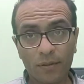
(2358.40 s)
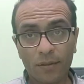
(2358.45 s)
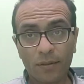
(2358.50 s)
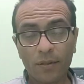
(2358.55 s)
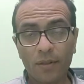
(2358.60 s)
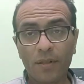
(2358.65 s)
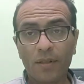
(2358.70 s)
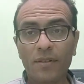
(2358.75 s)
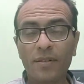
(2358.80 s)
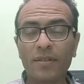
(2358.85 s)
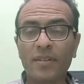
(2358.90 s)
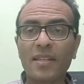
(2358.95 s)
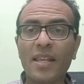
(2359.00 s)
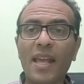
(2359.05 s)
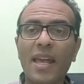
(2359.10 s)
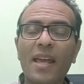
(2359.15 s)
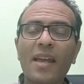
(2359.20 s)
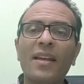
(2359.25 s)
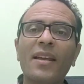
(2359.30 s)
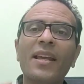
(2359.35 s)
the
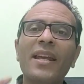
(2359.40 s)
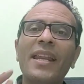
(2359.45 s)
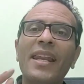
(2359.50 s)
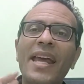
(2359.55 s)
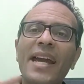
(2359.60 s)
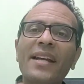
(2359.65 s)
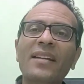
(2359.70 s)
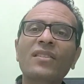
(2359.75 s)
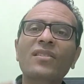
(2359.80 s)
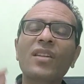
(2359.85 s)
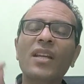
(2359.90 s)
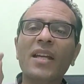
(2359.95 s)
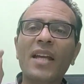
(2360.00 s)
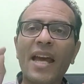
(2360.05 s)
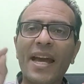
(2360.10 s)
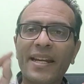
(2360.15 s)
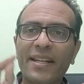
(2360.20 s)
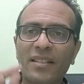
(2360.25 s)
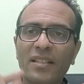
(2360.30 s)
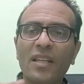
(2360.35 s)
electric
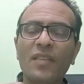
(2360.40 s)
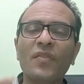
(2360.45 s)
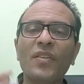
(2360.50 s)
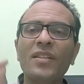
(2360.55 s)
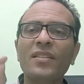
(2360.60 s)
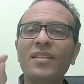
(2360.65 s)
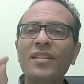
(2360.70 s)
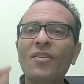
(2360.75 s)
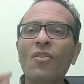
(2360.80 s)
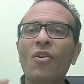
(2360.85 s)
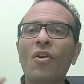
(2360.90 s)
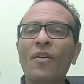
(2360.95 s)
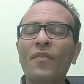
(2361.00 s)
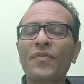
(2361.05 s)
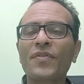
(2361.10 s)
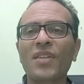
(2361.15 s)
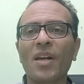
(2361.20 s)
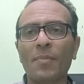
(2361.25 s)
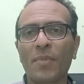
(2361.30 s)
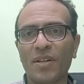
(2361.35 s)
activity of the
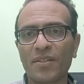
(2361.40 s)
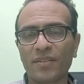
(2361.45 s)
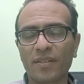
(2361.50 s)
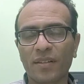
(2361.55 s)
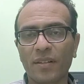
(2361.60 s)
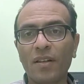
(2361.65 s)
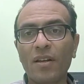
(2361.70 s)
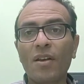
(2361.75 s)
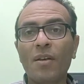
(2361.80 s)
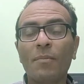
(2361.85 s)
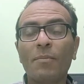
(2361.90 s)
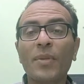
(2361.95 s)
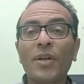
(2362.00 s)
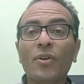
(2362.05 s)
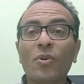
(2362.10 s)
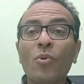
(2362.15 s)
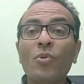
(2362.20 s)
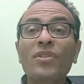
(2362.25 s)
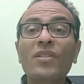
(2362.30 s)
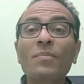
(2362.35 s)
muscle.
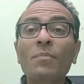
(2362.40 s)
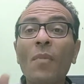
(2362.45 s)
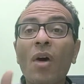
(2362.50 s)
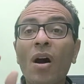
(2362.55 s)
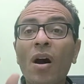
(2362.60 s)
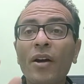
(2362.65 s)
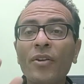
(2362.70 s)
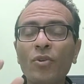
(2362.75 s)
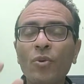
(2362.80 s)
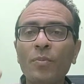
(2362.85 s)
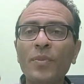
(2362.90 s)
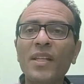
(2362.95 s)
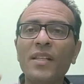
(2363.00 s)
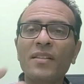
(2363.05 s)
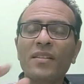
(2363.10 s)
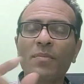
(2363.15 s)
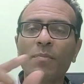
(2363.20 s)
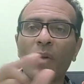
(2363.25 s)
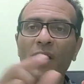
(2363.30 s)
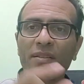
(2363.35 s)
Because myo means
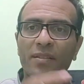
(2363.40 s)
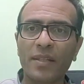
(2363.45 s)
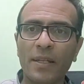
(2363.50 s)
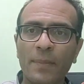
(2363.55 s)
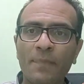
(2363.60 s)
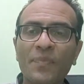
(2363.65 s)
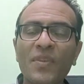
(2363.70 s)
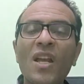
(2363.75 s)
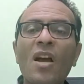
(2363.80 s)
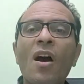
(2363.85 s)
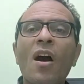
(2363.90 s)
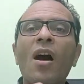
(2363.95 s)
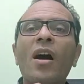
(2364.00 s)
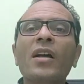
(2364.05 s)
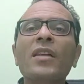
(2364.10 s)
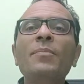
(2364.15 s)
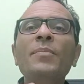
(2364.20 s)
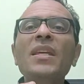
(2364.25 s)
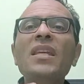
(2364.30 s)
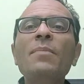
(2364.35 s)
muscle, I
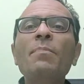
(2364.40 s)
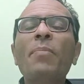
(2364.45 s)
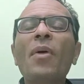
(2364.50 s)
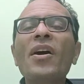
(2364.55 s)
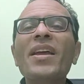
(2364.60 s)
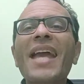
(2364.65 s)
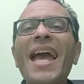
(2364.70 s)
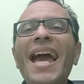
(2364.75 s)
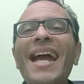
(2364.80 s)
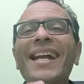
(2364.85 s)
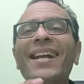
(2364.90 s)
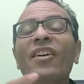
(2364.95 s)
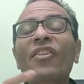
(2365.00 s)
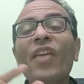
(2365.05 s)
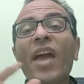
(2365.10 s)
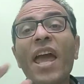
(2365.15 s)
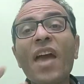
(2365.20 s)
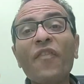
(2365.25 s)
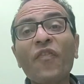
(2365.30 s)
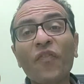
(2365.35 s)
mean by a
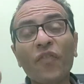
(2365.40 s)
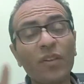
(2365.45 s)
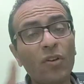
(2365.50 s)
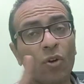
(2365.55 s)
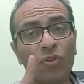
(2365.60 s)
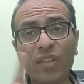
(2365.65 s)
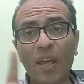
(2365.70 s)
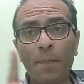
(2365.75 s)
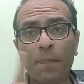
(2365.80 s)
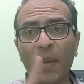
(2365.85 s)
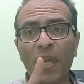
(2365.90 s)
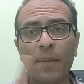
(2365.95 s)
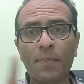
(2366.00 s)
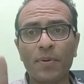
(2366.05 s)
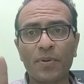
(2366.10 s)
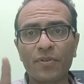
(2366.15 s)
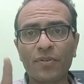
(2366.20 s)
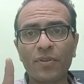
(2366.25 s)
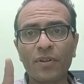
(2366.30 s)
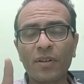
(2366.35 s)
graph, not a paper.
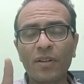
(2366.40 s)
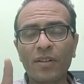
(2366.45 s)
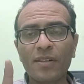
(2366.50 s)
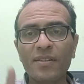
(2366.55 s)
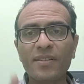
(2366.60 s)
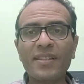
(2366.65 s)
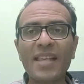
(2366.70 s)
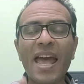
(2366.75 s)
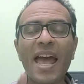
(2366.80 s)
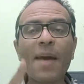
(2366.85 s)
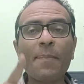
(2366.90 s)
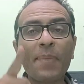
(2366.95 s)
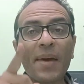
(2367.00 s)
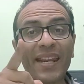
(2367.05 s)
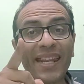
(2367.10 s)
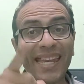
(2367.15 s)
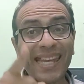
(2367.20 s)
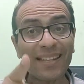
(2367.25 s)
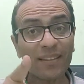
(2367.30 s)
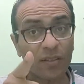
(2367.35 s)
The
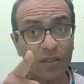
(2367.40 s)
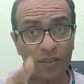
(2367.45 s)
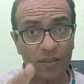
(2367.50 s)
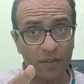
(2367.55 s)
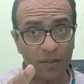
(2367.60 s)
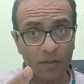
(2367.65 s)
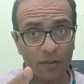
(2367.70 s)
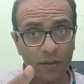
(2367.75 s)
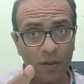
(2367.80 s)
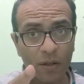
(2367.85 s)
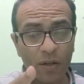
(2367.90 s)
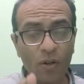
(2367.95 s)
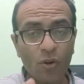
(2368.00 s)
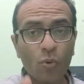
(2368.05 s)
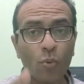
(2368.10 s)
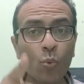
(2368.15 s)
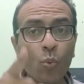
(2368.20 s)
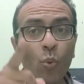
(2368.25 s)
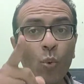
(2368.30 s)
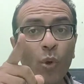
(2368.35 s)
apparatus
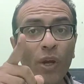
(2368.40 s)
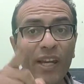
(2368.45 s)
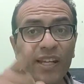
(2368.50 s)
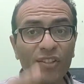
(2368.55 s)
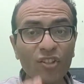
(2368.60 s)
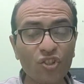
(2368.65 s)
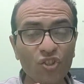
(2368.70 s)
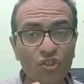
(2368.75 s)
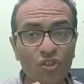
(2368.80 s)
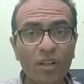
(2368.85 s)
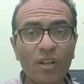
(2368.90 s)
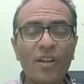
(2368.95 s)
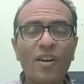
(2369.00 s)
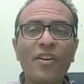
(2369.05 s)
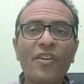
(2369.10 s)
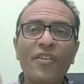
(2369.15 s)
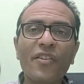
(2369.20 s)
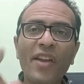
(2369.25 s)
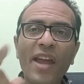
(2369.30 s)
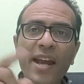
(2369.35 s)
which
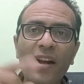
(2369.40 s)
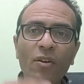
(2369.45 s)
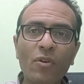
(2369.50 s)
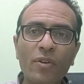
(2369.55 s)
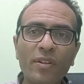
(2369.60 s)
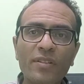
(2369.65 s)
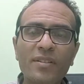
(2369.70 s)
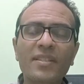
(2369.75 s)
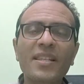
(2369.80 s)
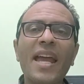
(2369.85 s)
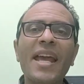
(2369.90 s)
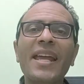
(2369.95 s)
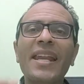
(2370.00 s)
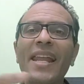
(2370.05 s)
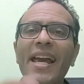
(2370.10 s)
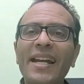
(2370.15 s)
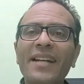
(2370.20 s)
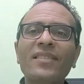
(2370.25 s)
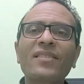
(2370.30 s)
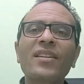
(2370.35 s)
records the
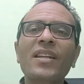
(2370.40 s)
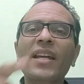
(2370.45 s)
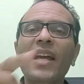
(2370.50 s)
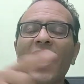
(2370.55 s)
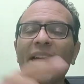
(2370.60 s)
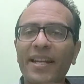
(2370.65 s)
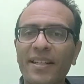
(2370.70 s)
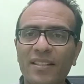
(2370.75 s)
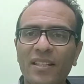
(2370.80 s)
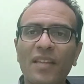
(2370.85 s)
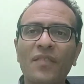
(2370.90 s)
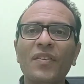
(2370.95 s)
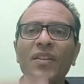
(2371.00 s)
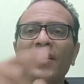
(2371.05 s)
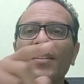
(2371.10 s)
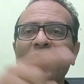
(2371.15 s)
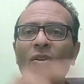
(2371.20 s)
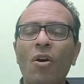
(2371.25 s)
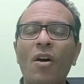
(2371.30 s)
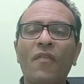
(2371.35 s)
electric activity
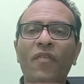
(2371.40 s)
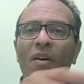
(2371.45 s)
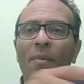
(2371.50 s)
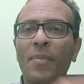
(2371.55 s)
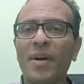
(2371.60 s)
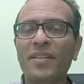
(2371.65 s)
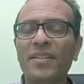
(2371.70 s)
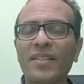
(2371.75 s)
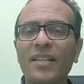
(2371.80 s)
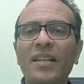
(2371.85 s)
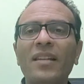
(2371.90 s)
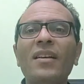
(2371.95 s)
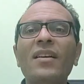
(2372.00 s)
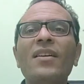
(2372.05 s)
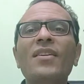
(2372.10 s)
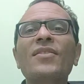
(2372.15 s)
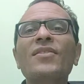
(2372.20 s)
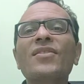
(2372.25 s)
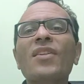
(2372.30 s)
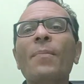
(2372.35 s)
of a muscle,
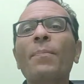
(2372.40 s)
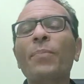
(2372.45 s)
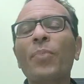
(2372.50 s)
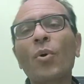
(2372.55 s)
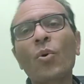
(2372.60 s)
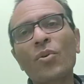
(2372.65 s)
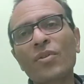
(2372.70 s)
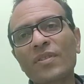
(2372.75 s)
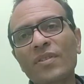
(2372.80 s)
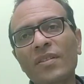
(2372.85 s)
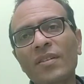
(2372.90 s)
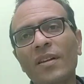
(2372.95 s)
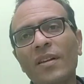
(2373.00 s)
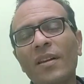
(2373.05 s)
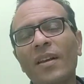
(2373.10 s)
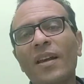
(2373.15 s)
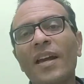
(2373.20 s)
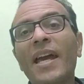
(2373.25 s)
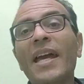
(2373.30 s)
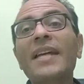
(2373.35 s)
suppose
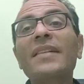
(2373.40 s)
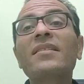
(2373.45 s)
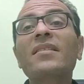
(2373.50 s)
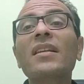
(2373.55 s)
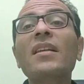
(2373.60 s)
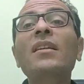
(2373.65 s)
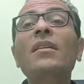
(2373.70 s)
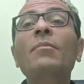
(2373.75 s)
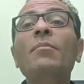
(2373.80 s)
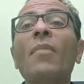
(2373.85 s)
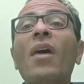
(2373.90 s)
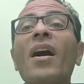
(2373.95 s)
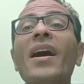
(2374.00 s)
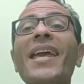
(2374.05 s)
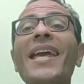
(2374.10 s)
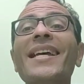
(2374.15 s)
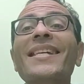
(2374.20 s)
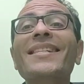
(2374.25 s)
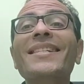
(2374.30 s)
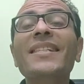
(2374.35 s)
as in
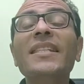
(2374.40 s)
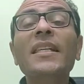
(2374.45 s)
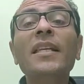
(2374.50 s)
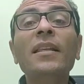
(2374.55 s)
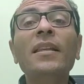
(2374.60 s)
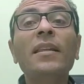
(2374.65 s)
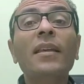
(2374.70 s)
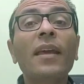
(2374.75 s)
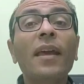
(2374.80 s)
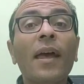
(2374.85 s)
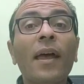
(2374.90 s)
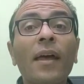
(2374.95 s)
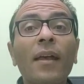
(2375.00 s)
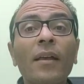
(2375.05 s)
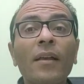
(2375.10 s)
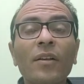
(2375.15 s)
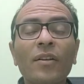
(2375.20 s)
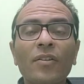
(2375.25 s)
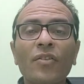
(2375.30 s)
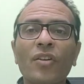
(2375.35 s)
myasthenia
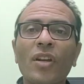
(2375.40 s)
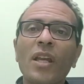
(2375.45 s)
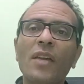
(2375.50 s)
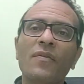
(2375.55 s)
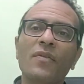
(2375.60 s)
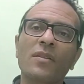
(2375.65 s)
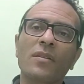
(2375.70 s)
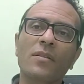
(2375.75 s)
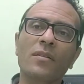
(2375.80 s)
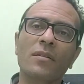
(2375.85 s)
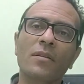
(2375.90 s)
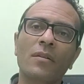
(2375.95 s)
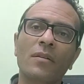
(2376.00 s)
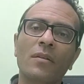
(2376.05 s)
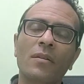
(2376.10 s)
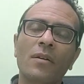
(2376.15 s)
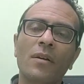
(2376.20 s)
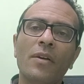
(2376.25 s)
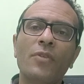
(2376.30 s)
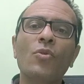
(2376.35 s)
gravis.
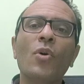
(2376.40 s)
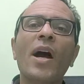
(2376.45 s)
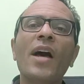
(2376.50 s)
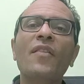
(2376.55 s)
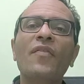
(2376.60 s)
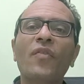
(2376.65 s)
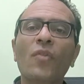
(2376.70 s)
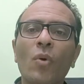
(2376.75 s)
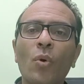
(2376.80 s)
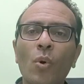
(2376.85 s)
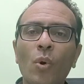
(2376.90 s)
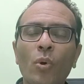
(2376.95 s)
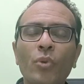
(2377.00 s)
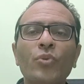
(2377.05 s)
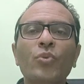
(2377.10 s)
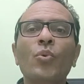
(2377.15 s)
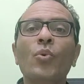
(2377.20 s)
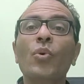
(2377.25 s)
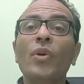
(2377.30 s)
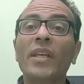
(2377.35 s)
You have
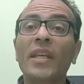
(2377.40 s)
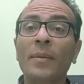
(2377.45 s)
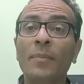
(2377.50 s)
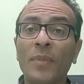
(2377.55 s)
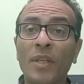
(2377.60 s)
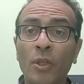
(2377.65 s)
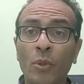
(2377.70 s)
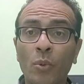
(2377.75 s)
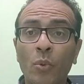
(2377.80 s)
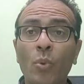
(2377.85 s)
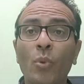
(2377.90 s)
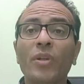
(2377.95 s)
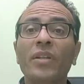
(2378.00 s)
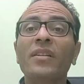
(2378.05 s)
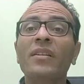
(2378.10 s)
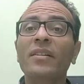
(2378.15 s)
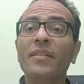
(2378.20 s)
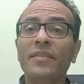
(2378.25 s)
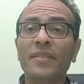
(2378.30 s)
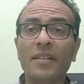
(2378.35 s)
autoimmune
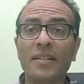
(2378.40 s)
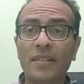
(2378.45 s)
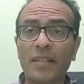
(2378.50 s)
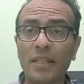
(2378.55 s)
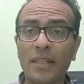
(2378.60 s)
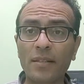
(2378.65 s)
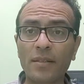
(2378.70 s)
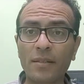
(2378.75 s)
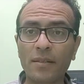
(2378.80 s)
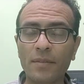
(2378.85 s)
disease.